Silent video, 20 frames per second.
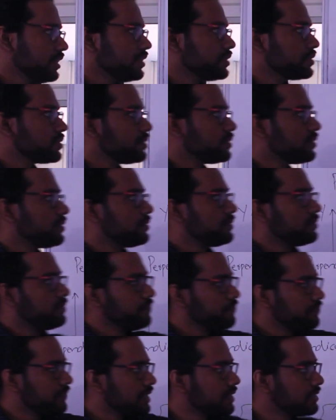So
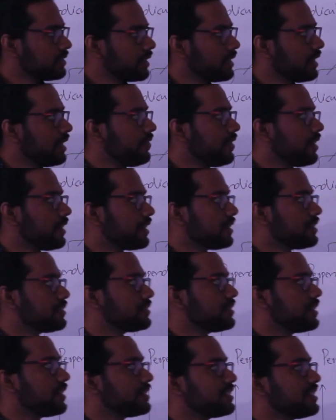secondly, we are
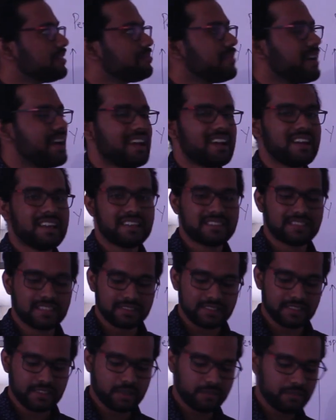considering the parallel axis
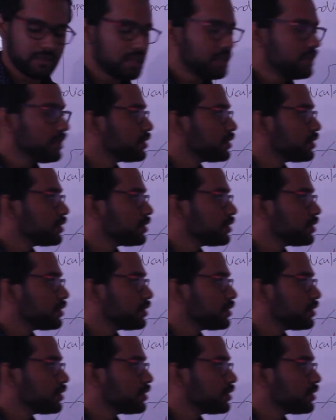theorem.